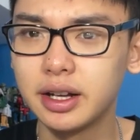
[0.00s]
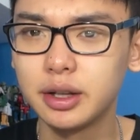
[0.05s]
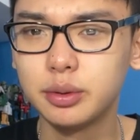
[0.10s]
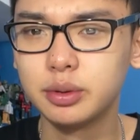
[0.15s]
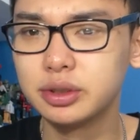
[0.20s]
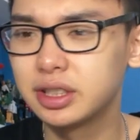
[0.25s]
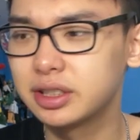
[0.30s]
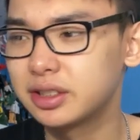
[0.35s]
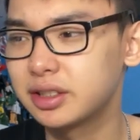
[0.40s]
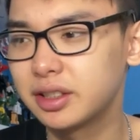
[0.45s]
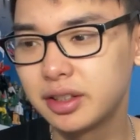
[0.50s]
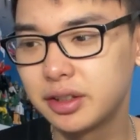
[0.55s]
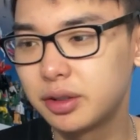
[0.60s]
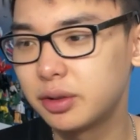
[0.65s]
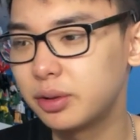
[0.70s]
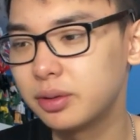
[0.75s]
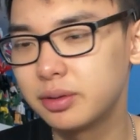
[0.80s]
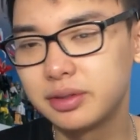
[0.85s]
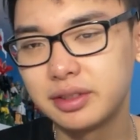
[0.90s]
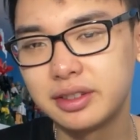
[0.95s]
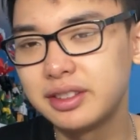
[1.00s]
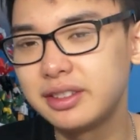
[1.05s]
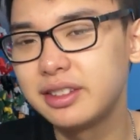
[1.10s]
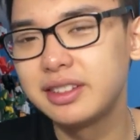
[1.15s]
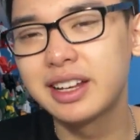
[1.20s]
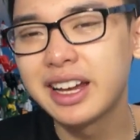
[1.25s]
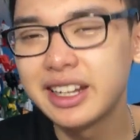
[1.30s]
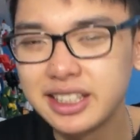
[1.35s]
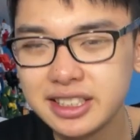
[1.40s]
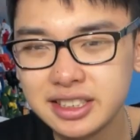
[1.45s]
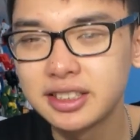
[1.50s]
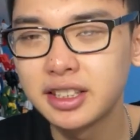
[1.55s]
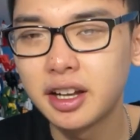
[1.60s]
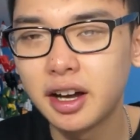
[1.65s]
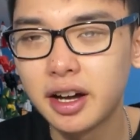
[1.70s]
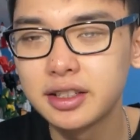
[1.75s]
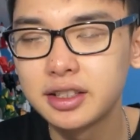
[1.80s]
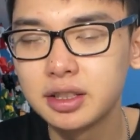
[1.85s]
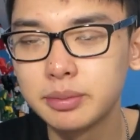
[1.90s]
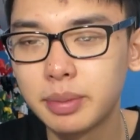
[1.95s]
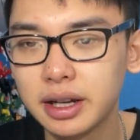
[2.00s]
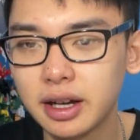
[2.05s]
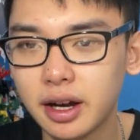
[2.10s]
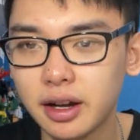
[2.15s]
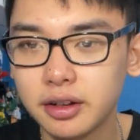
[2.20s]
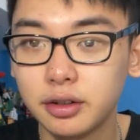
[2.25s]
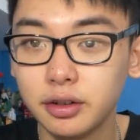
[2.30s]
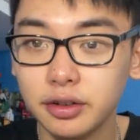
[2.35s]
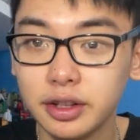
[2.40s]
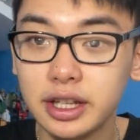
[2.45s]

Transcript: It was just a little nice nod to Bionicle.